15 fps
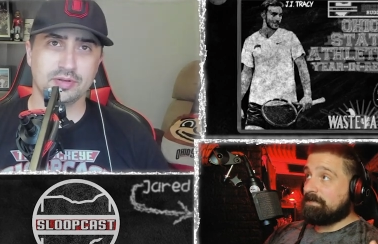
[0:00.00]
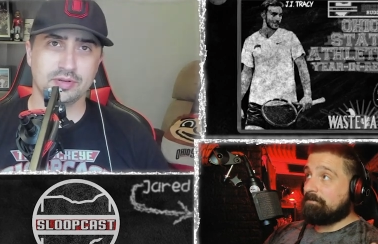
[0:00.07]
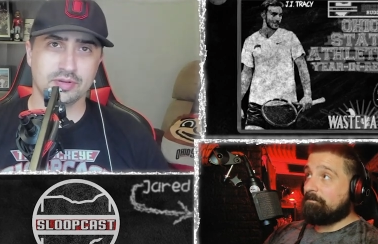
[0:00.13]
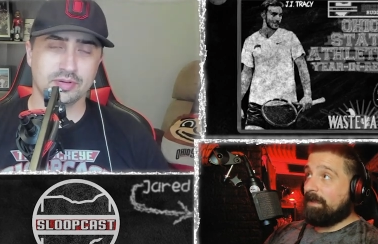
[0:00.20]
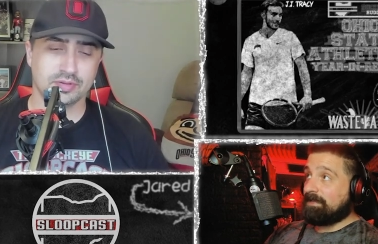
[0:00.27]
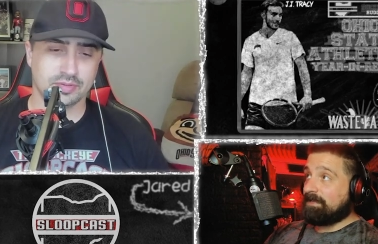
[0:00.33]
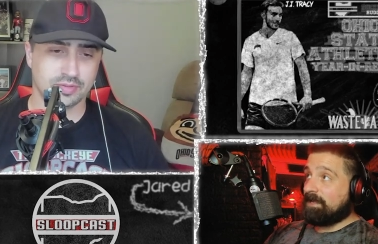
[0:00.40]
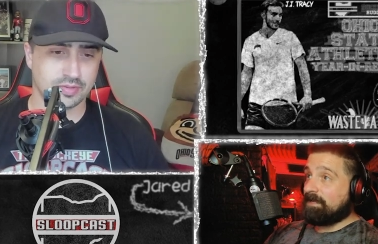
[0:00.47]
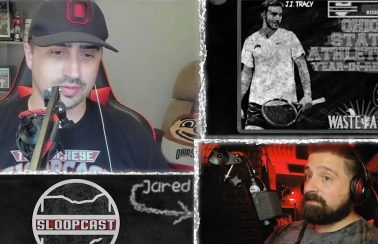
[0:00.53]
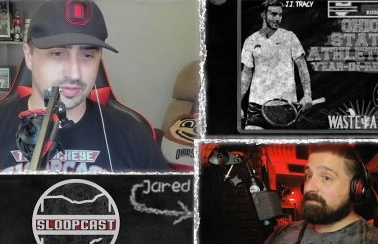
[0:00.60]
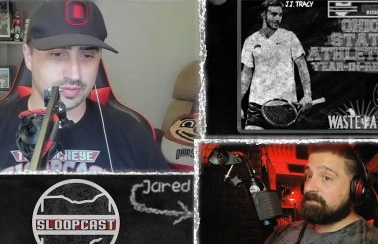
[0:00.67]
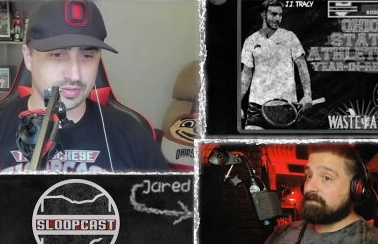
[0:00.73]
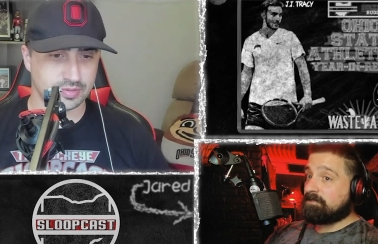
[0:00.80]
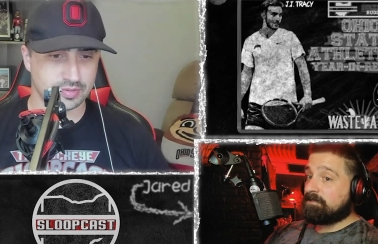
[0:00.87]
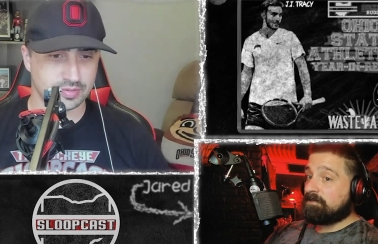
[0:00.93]

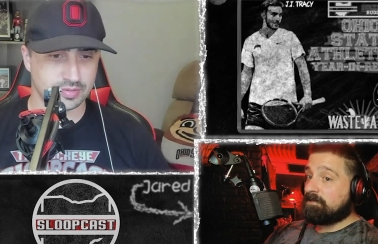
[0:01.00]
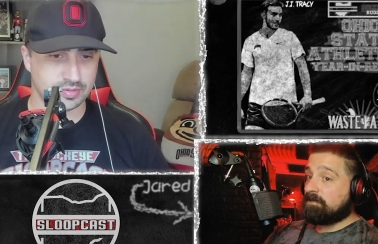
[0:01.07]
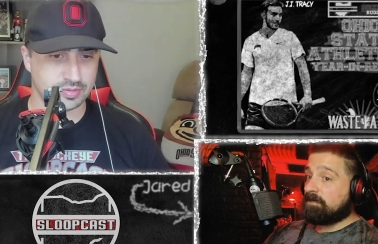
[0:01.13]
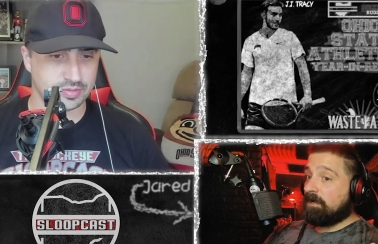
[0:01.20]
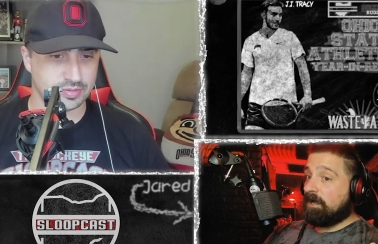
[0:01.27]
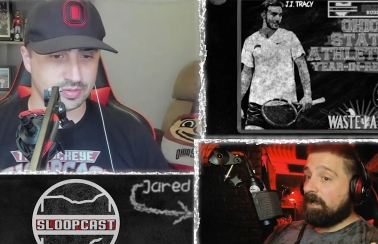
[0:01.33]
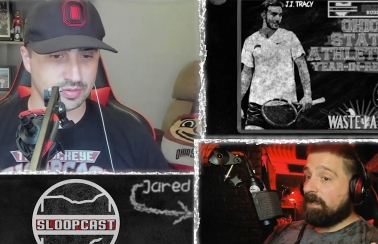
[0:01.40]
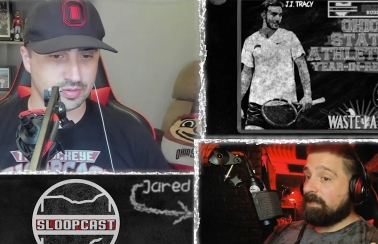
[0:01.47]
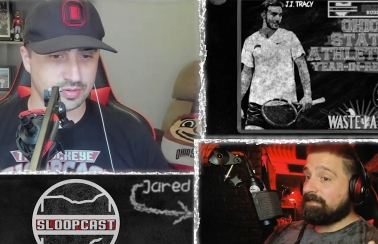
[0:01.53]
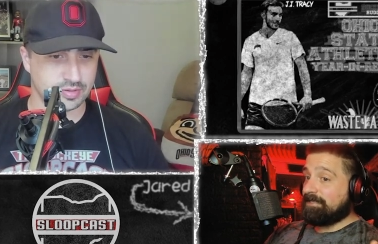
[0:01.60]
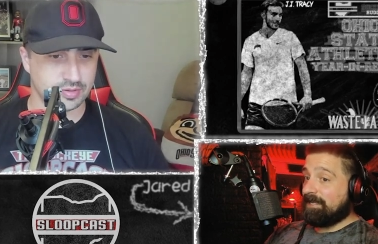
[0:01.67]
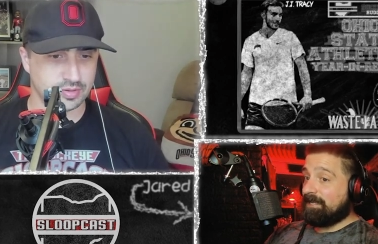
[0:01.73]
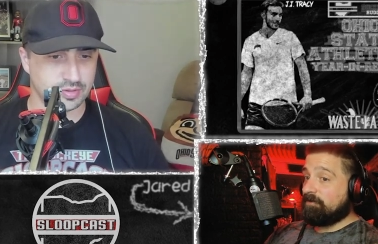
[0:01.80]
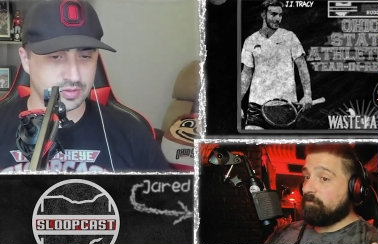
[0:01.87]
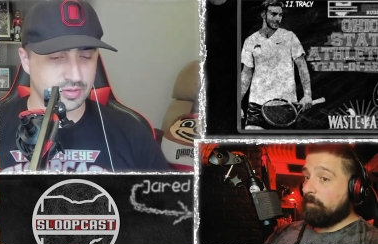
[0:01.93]
Speaker 1: Mendez
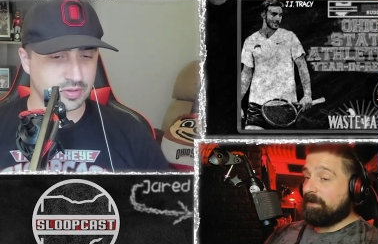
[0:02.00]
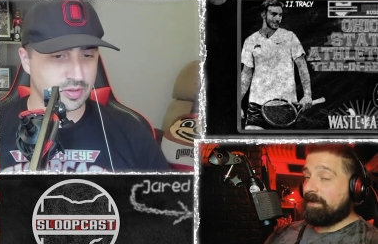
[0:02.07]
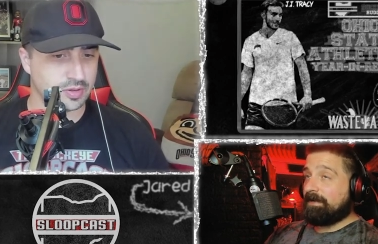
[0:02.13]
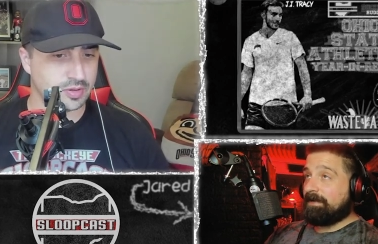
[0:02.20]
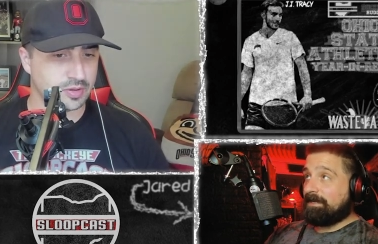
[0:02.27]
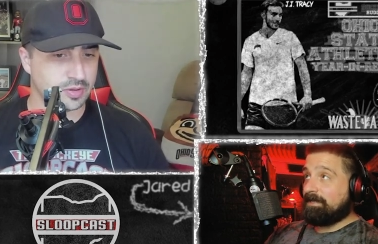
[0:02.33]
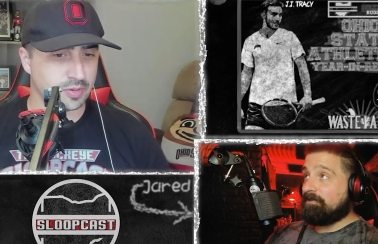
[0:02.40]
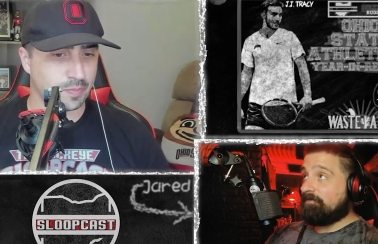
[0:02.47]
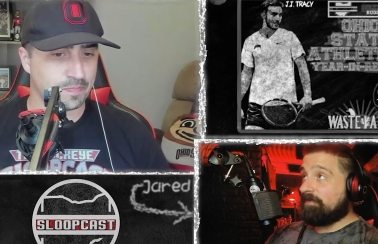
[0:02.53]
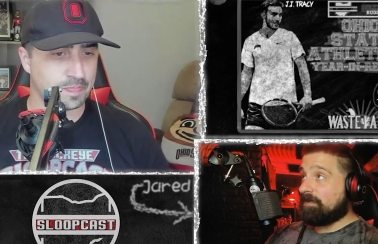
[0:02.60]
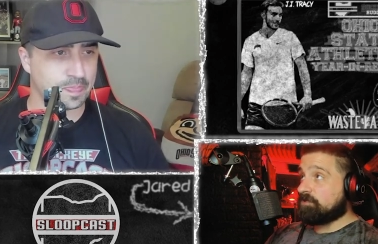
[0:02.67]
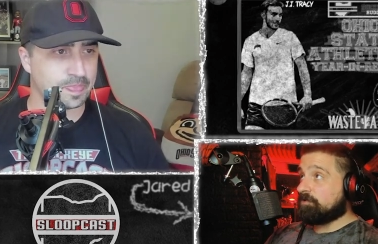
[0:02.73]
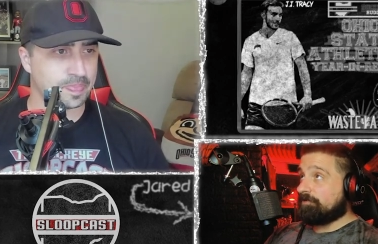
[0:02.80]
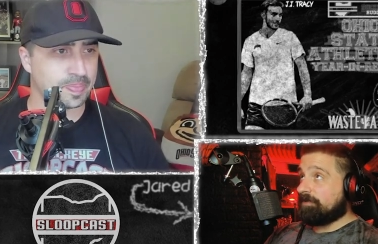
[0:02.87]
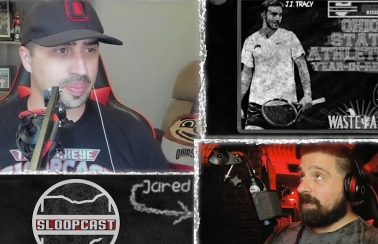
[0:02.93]
did win an
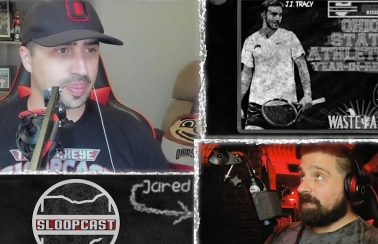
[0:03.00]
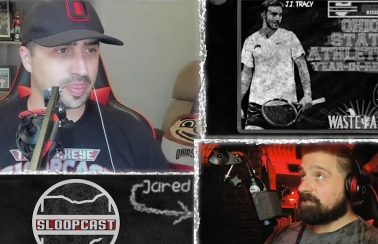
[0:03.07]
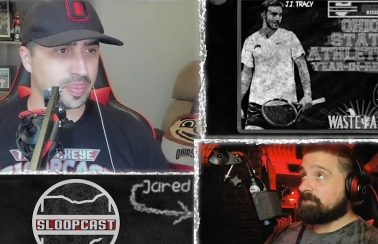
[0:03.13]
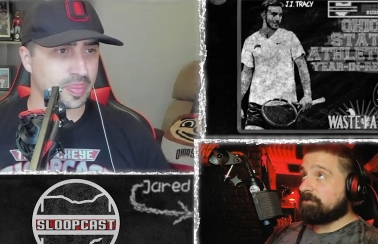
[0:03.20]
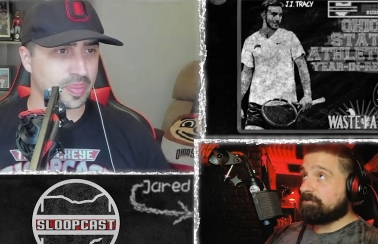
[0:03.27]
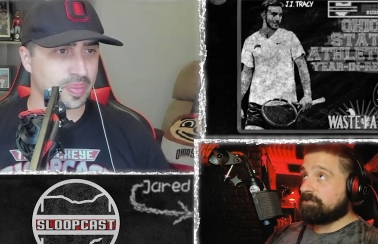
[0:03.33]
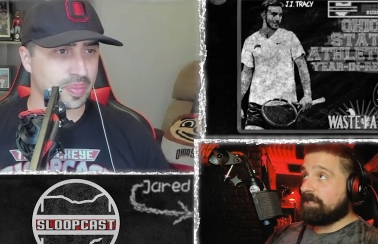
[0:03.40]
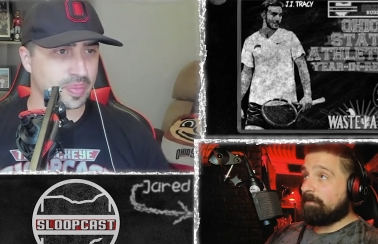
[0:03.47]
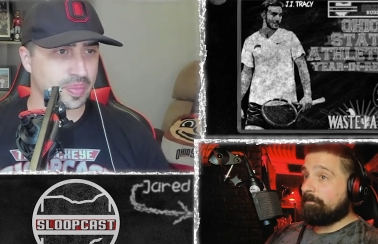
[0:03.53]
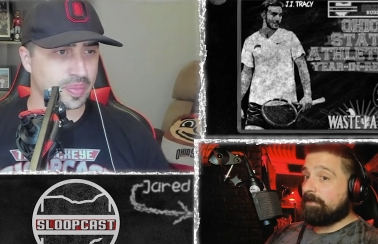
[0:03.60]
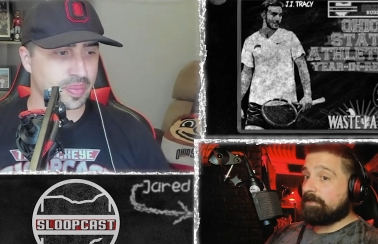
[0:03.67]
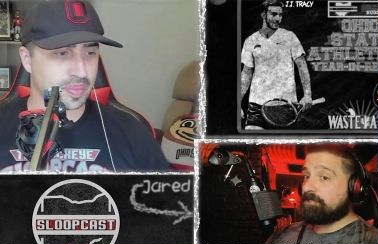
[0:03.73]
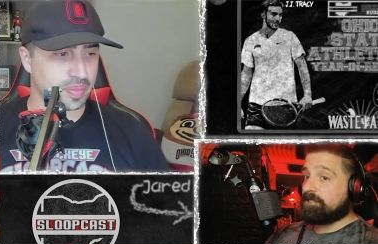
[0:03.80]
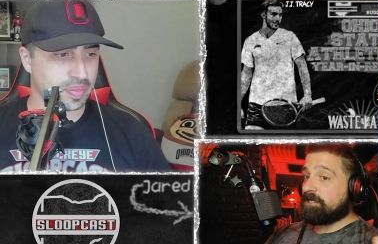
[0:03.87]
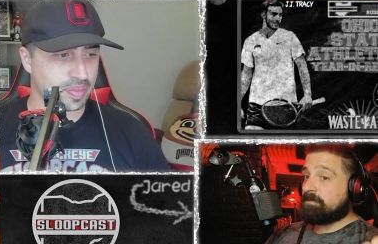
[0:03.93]
individual national
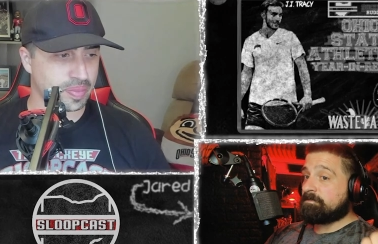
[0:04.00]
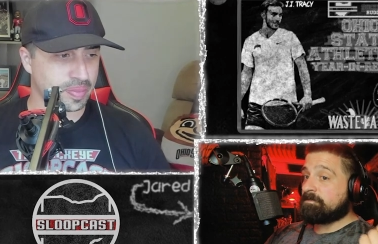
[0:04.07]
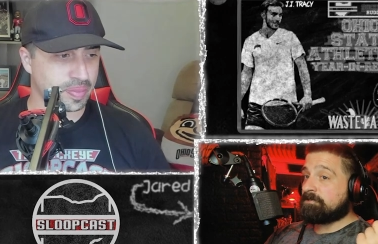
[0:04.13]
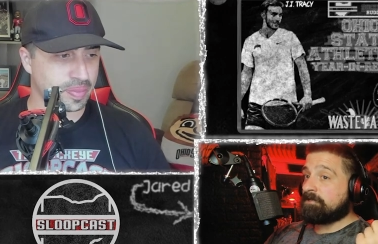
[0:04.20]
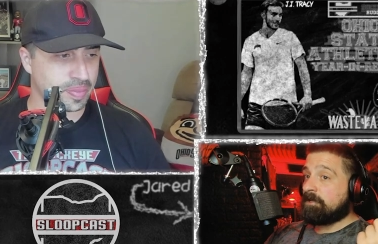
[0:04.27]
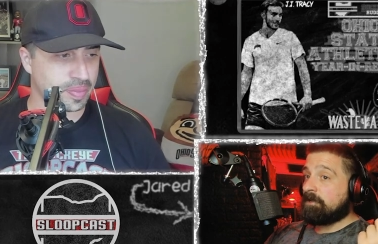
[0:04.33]
championship.